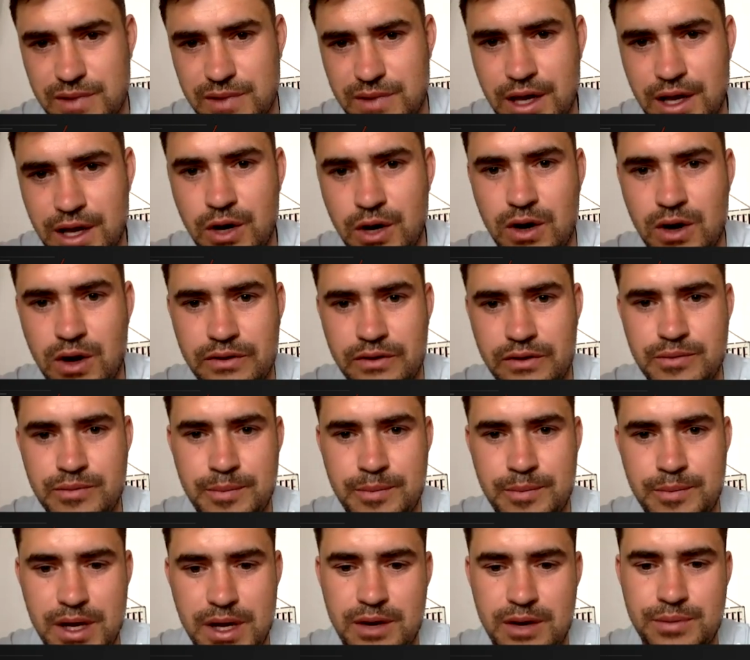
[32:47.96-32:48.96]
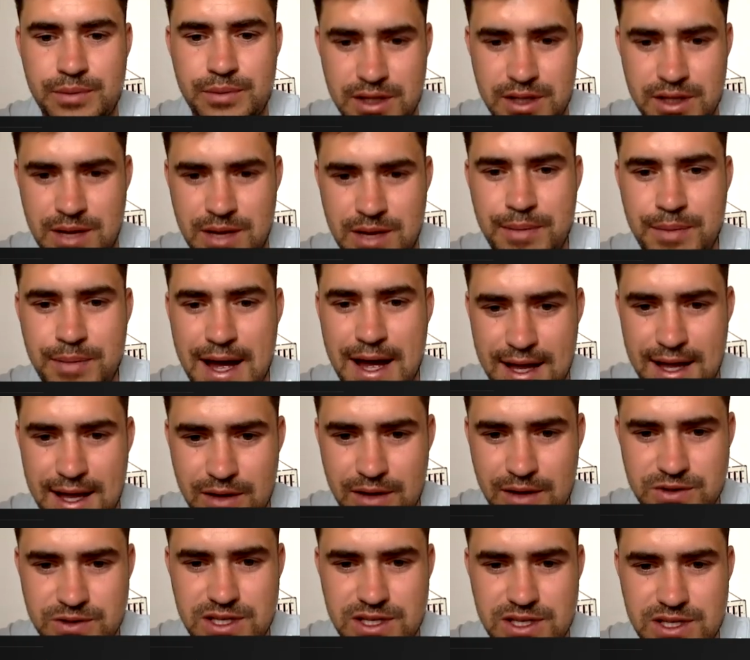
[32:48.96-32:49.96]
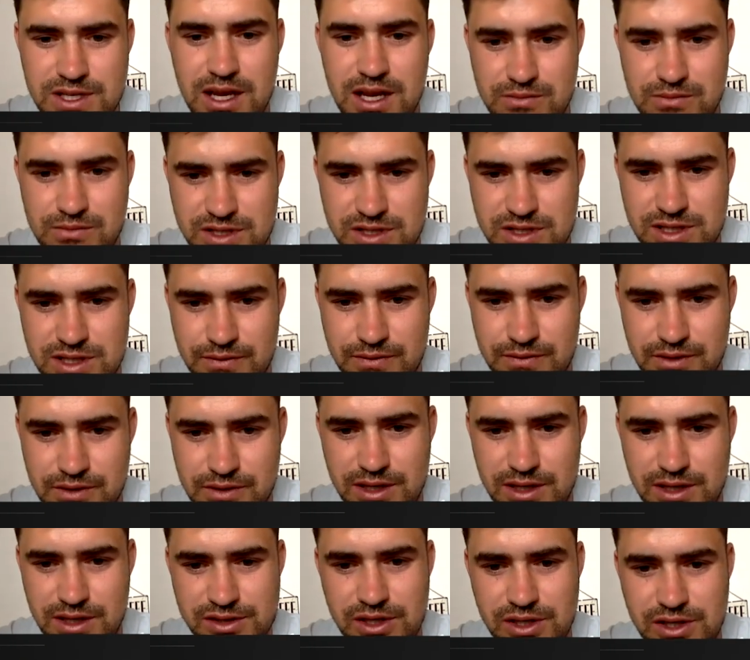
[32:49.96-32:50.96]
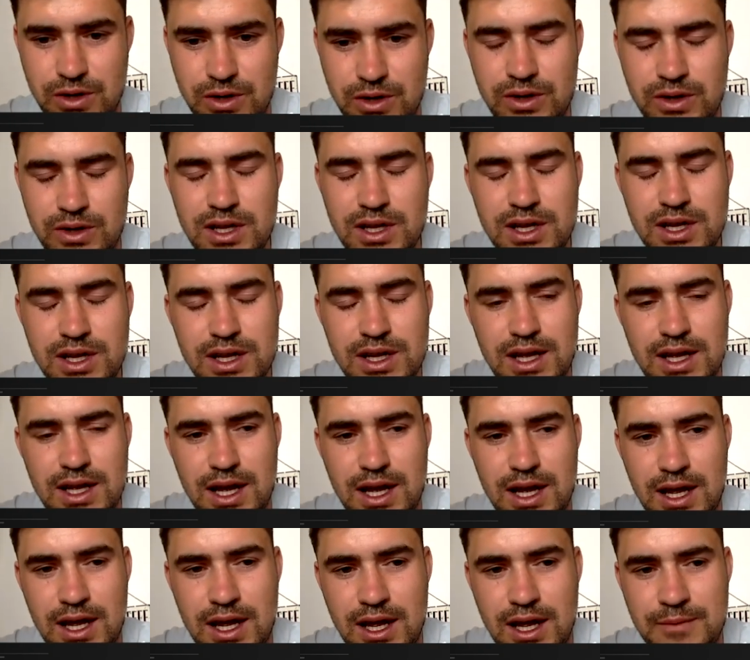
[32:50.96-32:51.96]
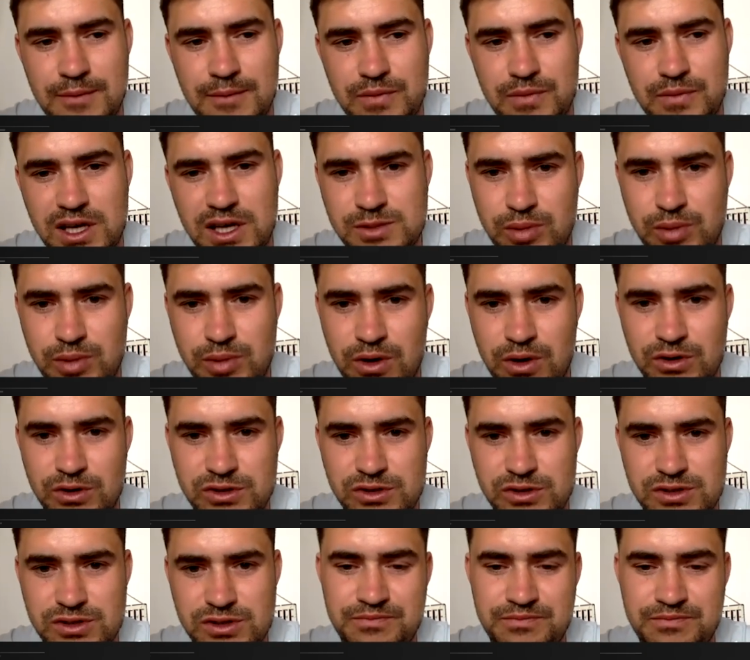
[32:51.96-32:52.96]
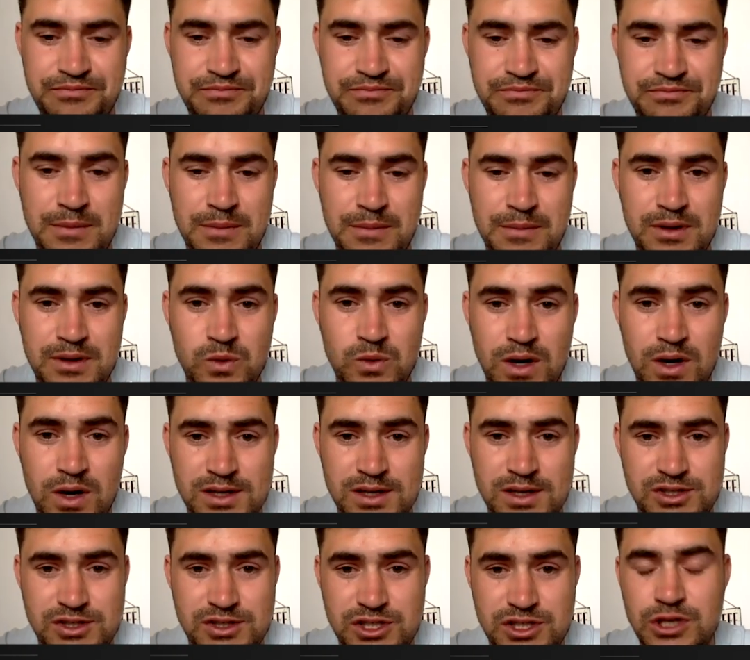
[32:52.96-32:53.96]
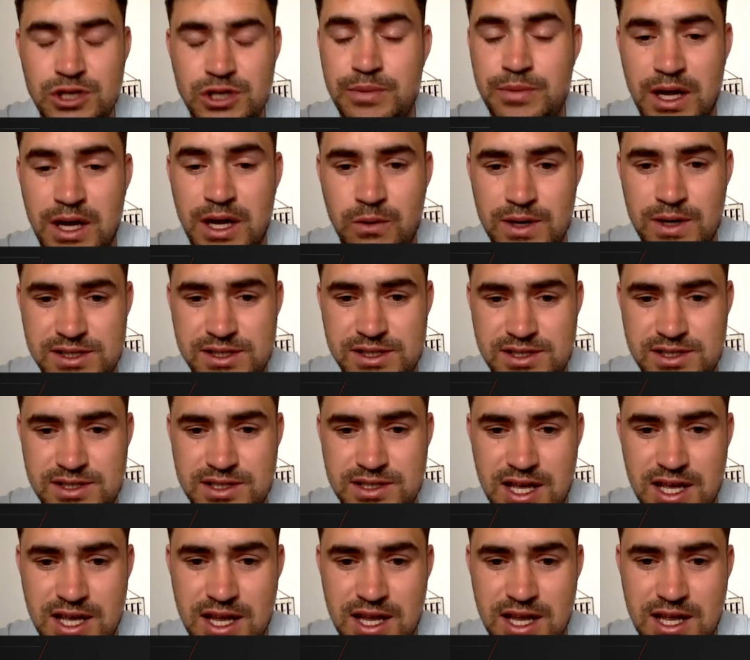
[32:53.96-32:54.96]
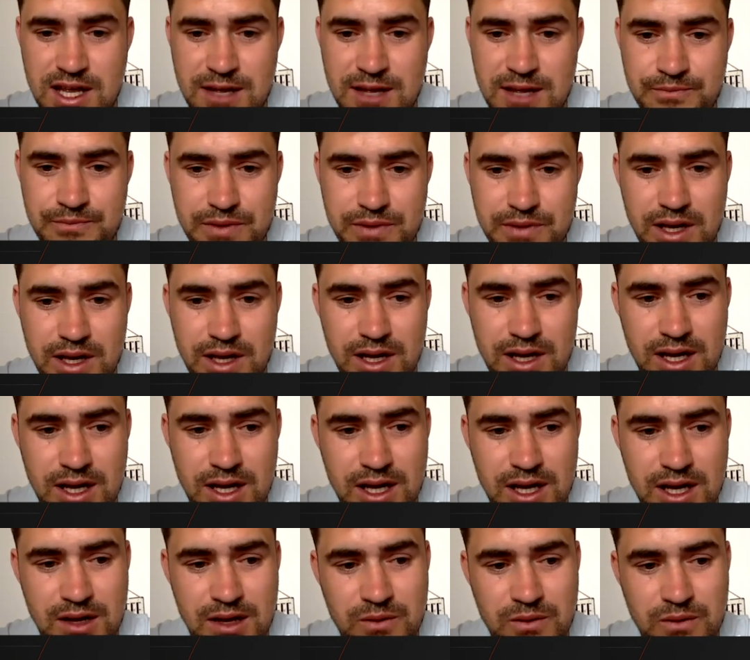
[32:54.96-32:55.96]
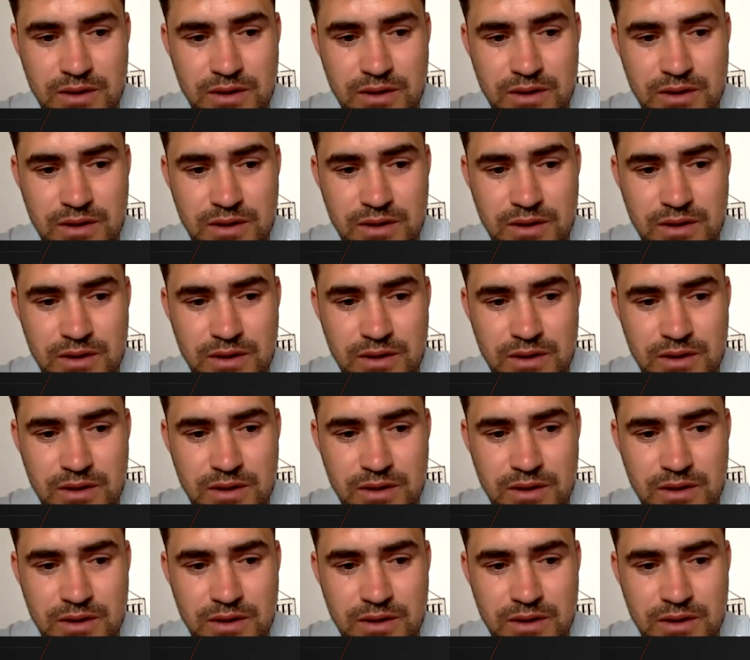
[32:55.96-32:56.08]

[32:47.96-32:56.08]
go off a bit better, but they pack out stadiums and different things. So I suppose maybe it was too big a risk to take. I